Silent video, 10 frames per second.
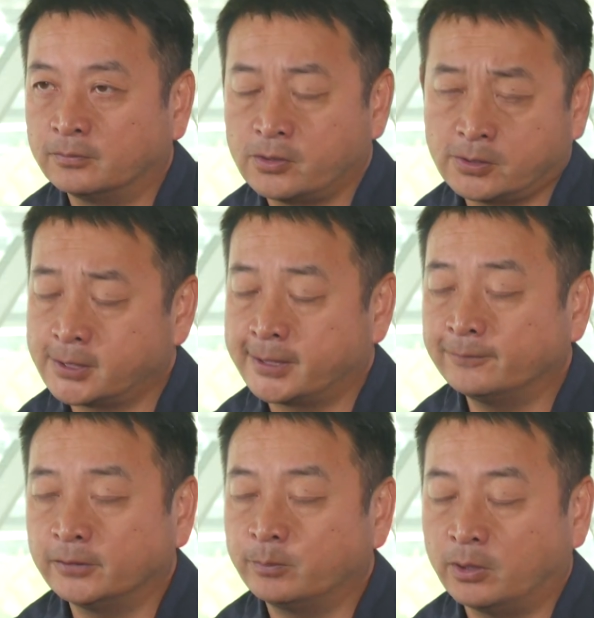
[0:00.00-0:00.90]
It's
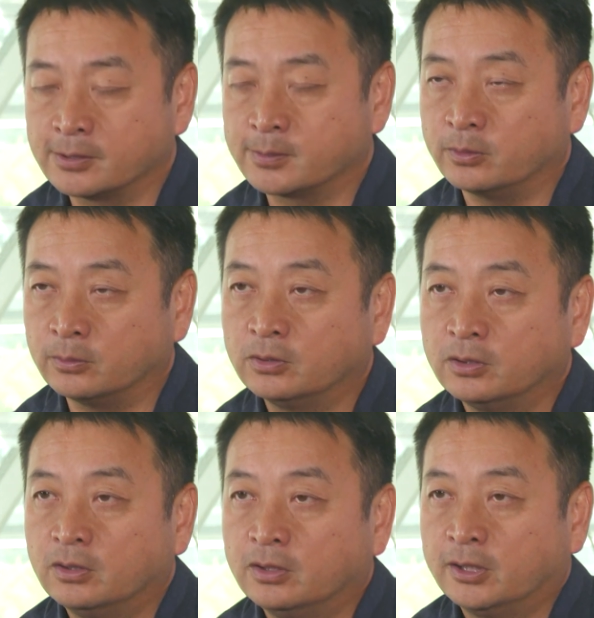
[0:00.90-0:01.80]
definitely possible
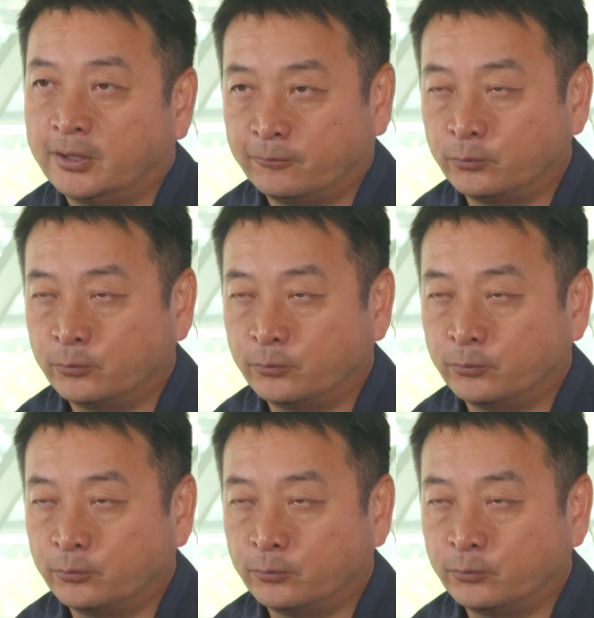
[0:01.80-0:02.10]
if